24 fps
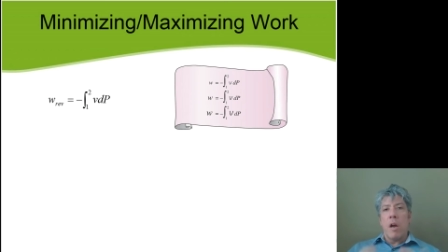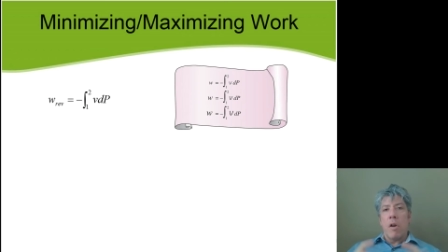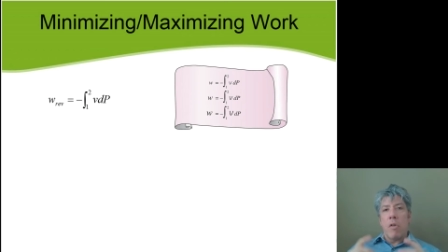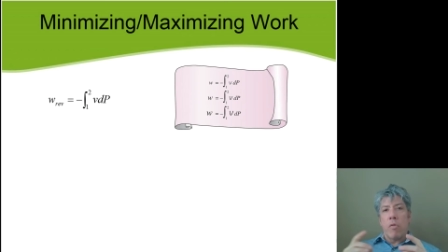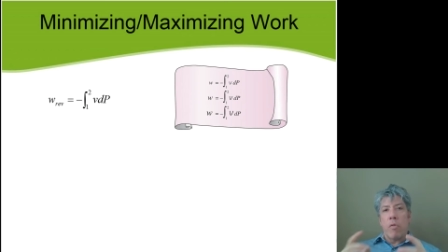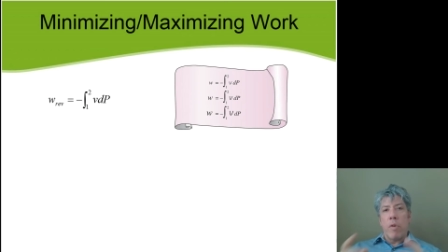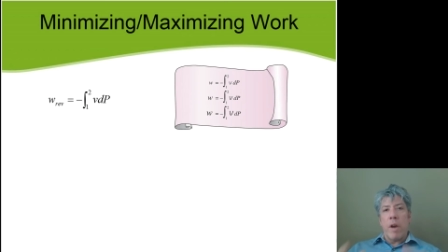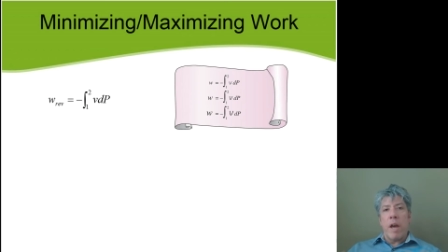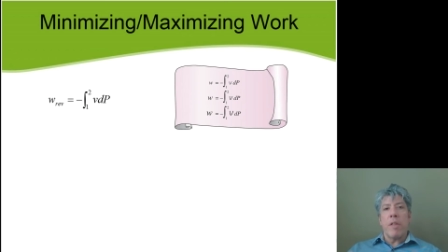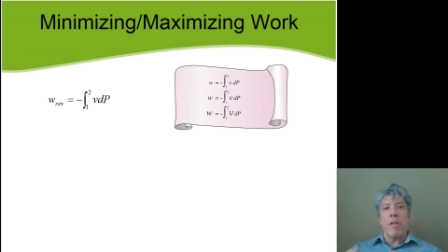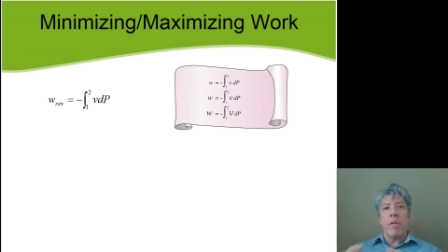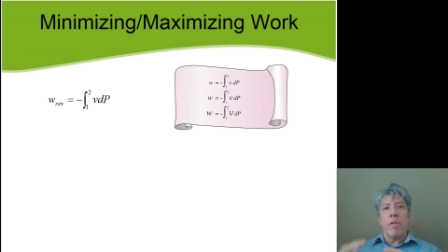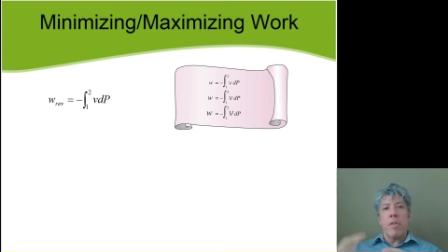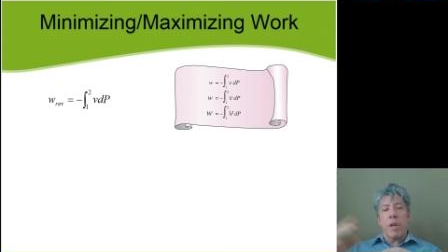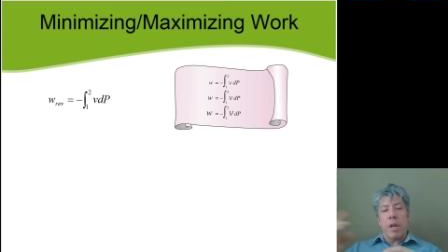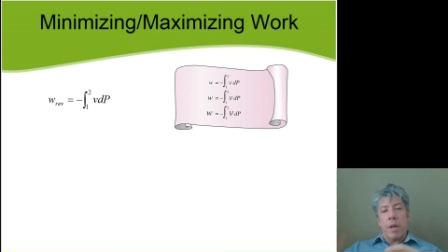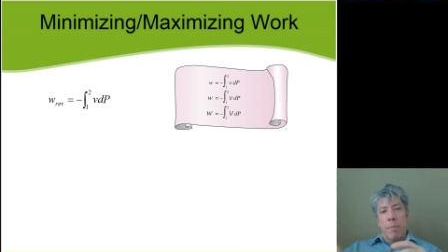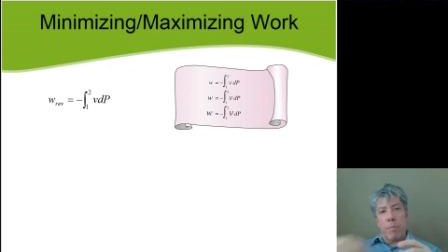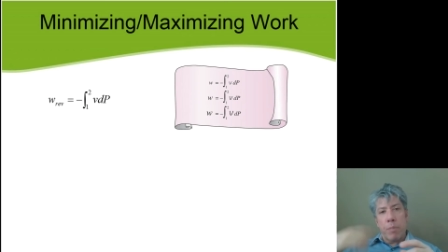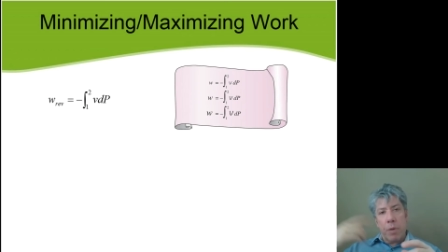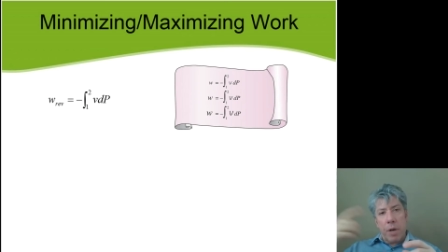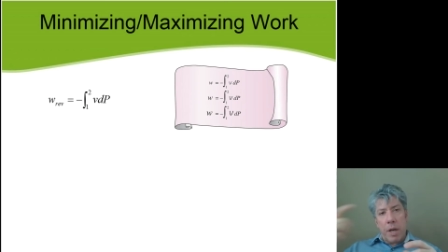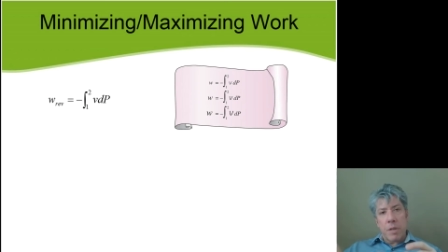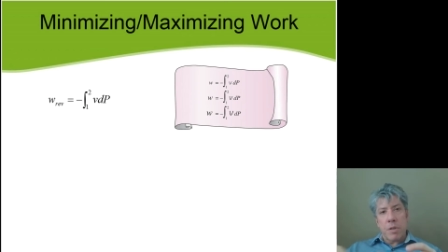Rather, the
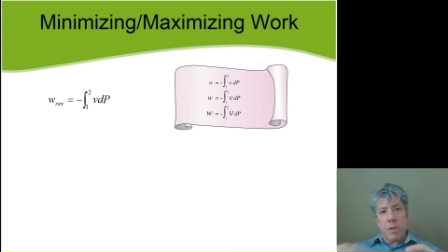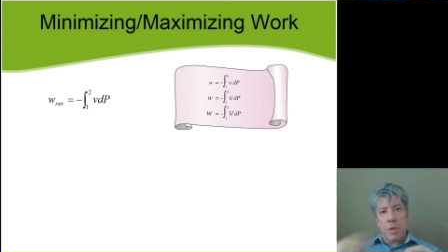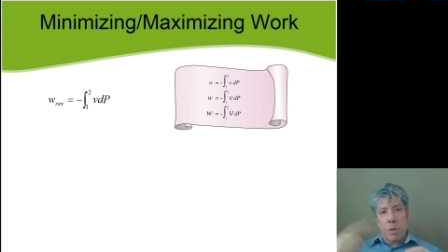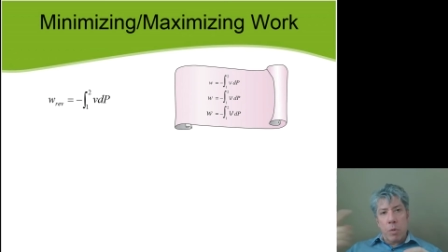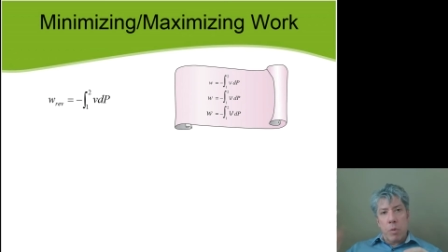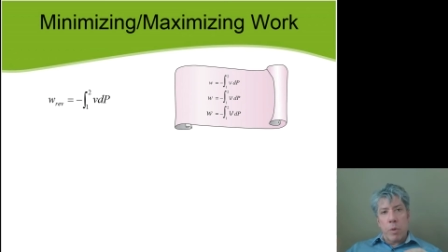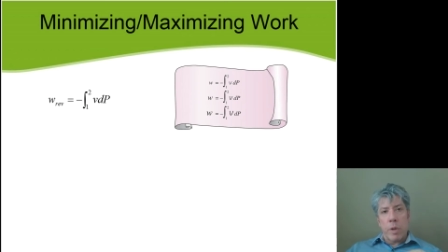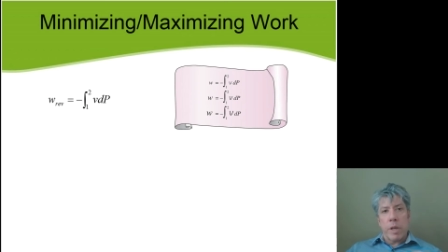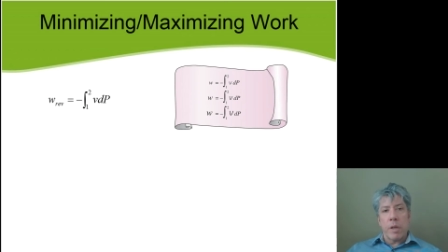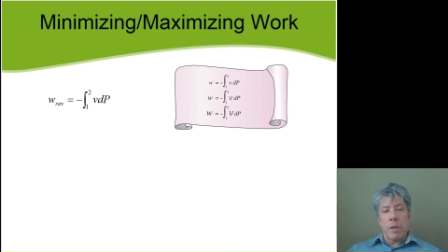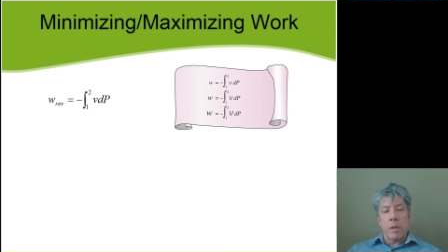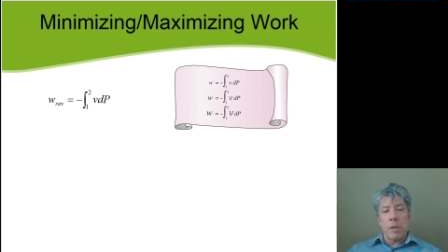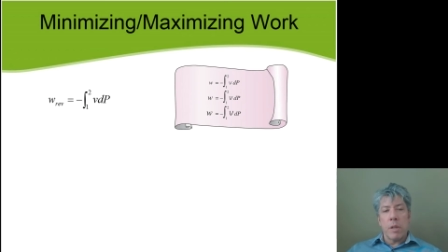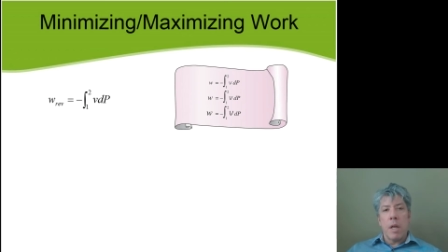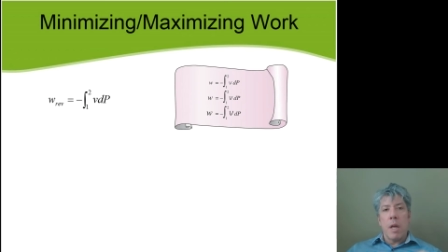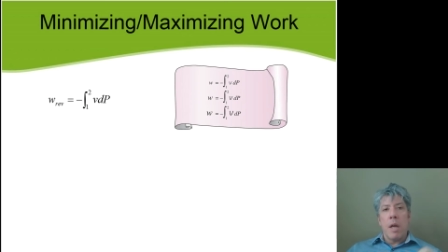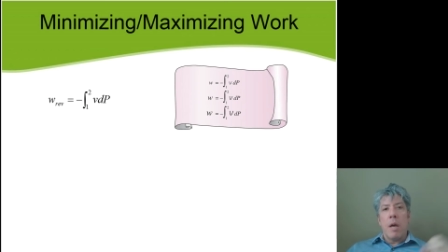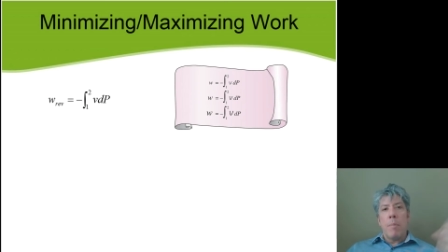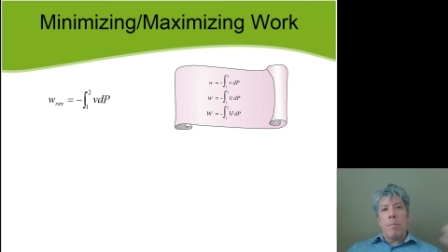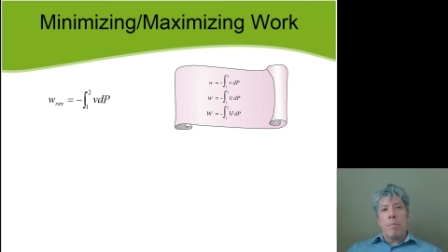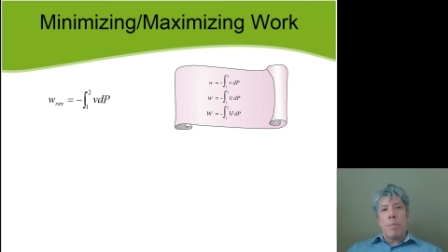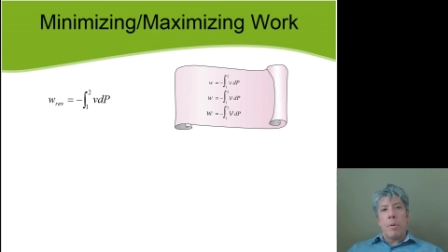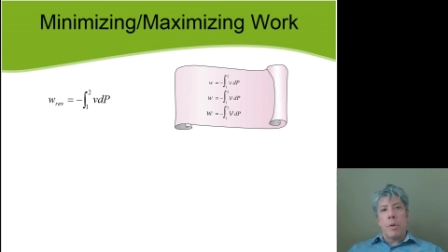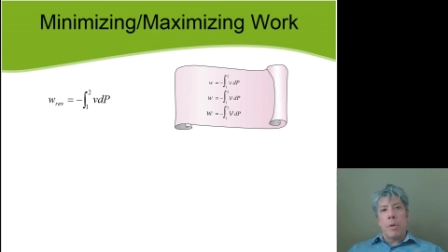compressor wheel
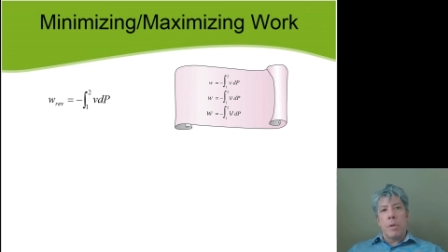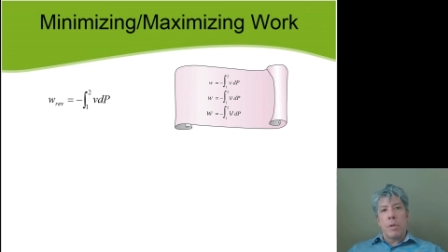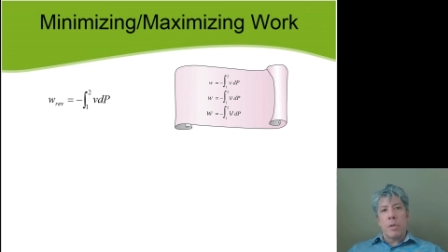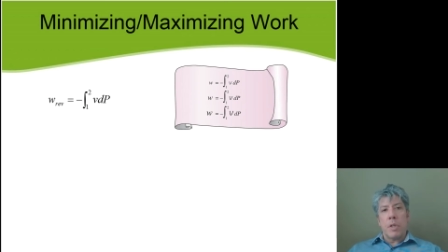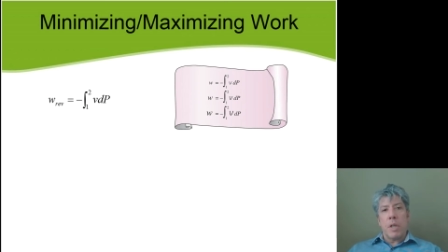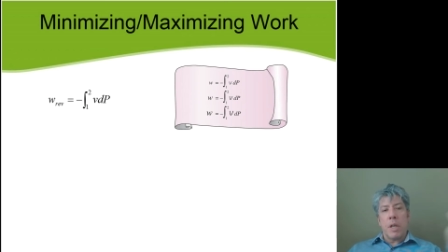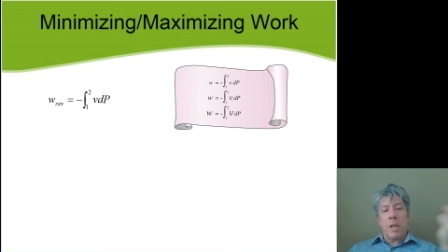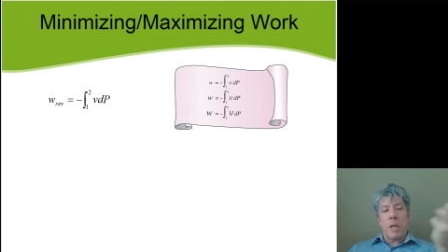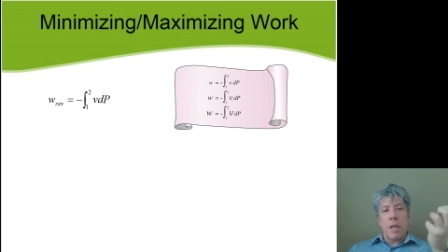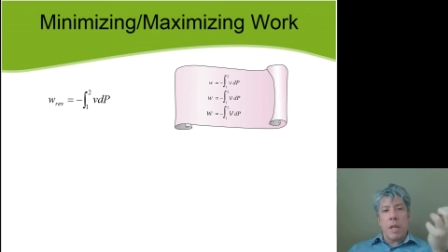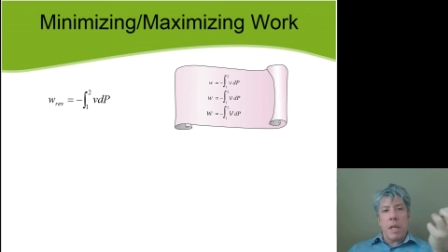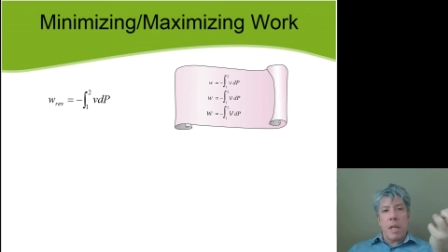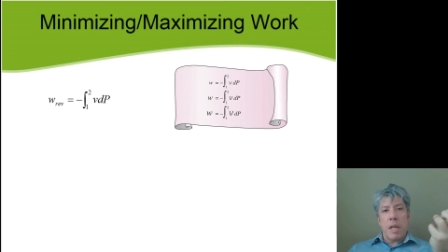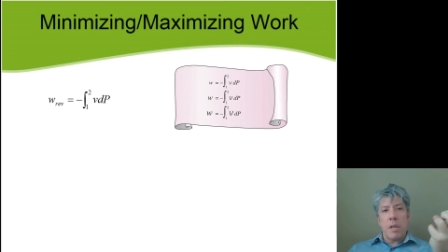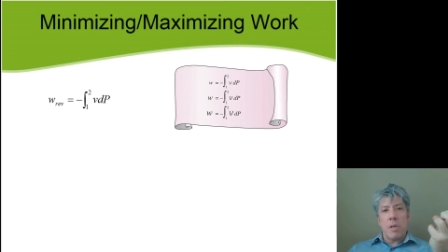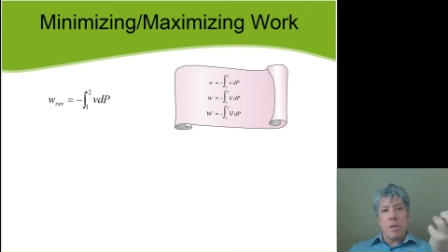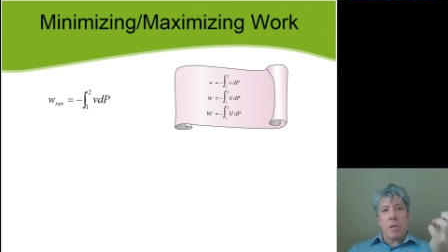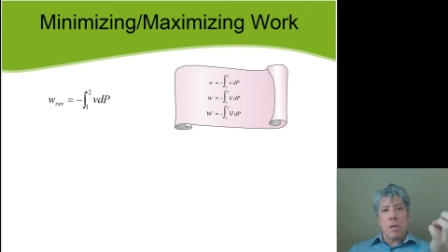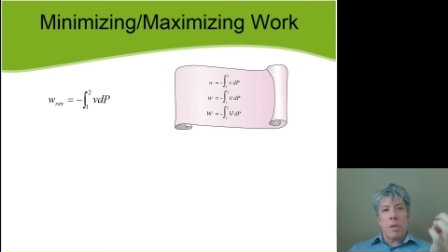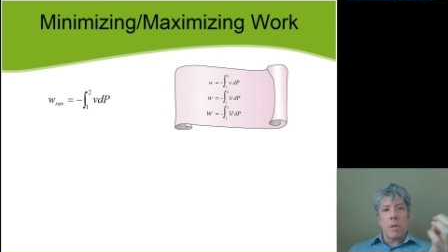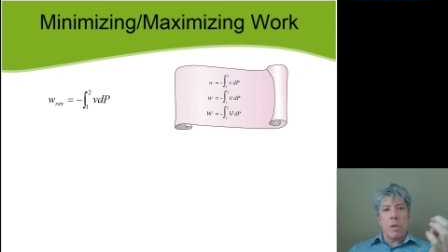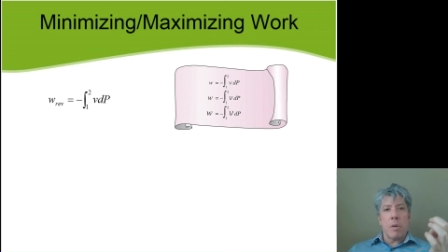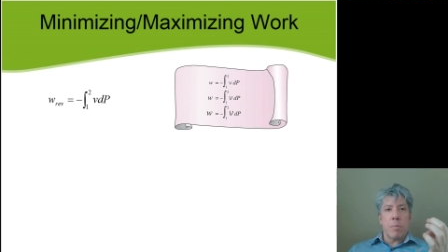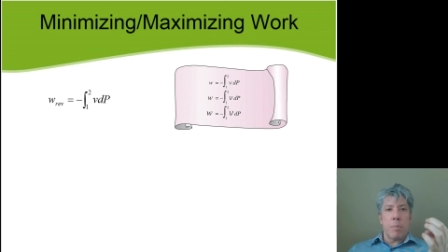pulls in
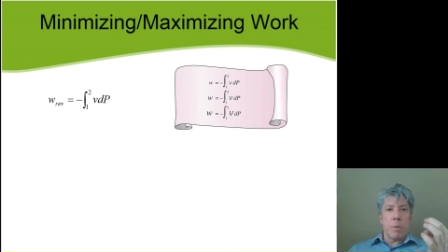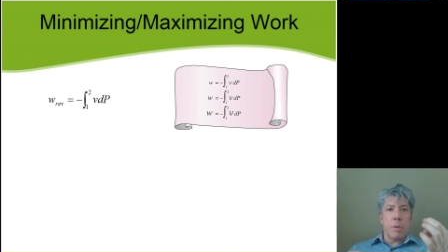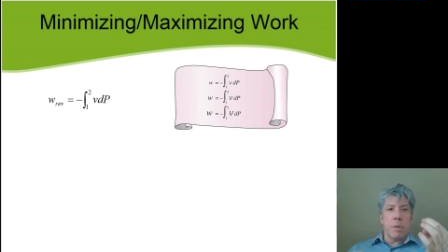engine